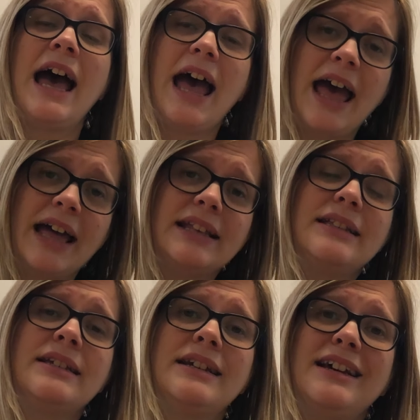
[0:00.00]

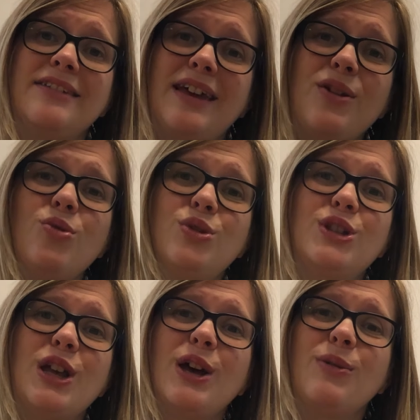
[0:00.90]
And they
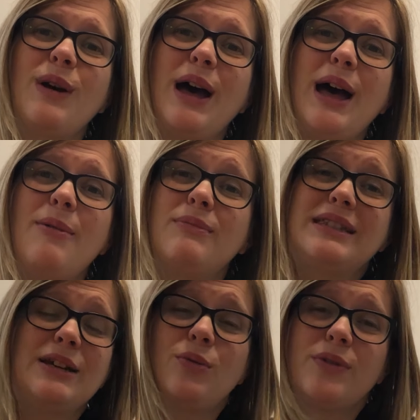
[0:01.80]
also
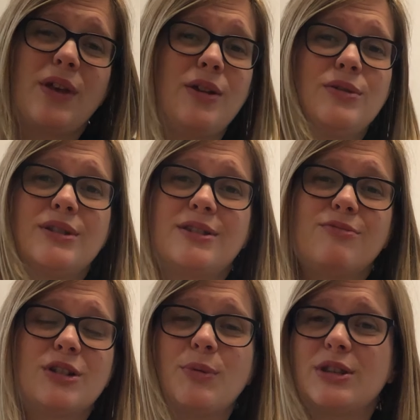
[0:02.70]
deal with those
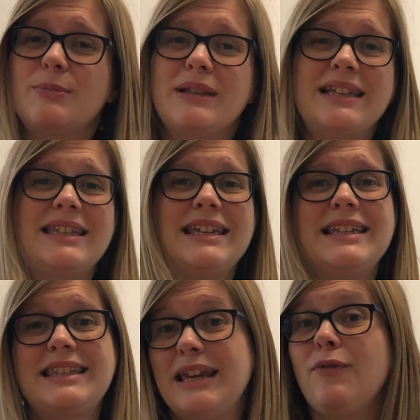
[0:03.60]
responsibilities
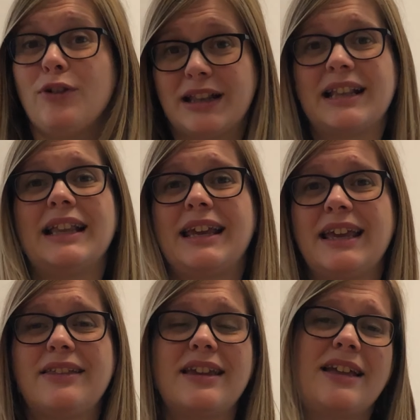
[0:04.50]
differently
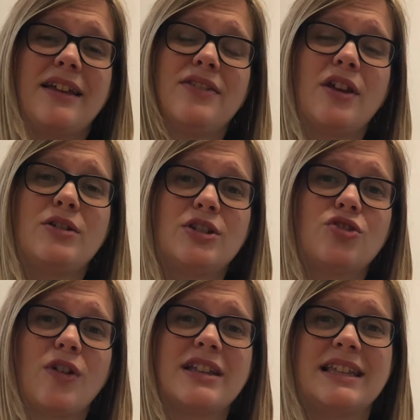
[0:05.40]
and those
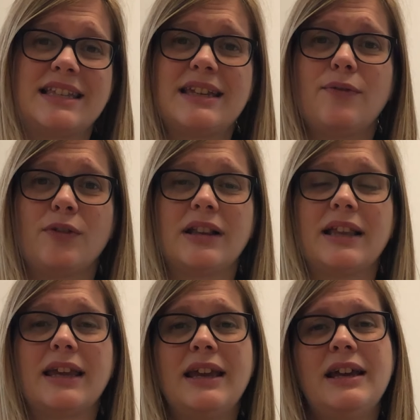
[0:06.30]
stresses differently.